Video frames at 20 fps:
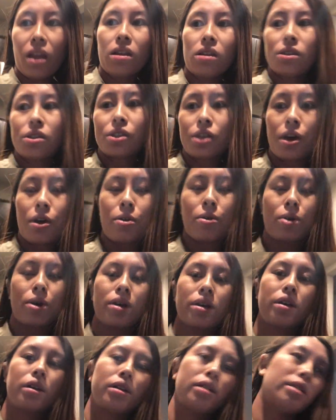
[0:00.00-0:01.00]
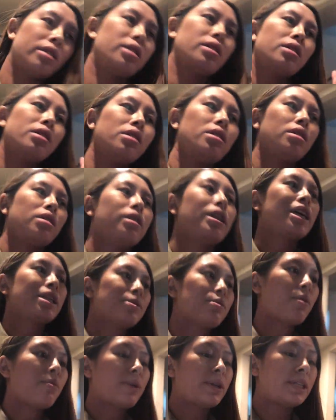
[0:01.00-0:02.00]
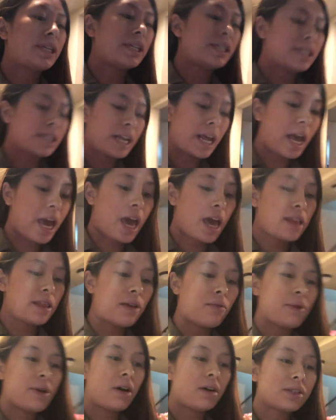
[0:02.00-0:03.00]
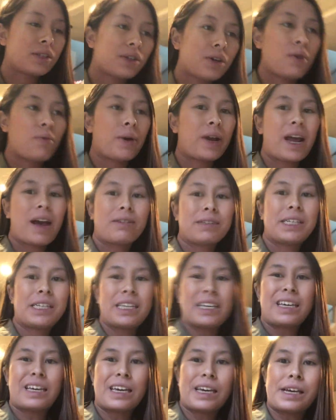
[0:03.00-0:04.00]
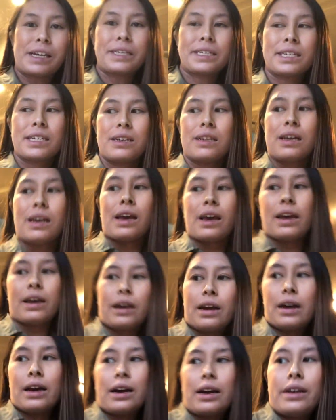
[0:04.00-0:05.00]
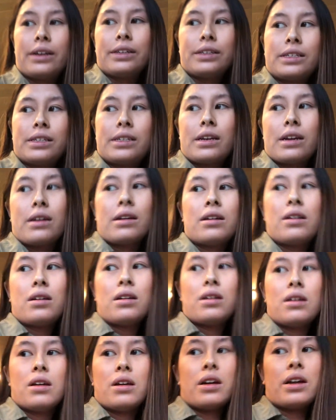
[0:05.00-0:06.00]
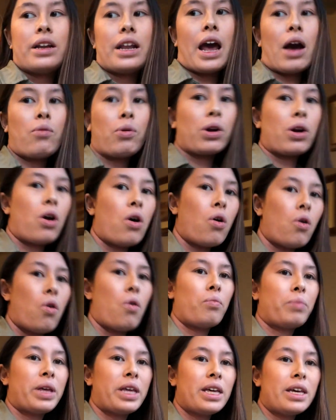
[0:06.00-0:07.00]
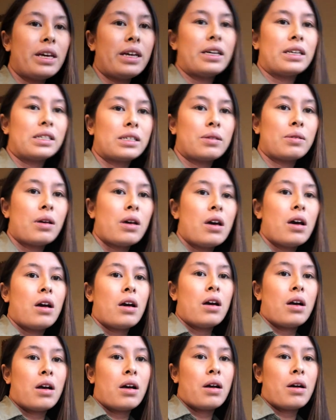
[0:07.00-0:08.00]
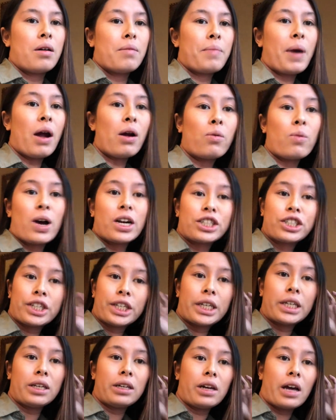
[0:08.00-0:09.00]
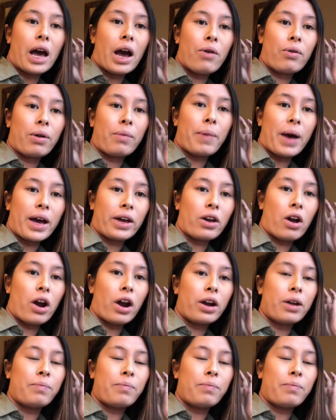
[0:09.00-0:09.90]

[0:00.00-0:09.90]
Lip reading: So that's what we did today. And then we also went out to eat, and now we're home. He is power washing our backyard,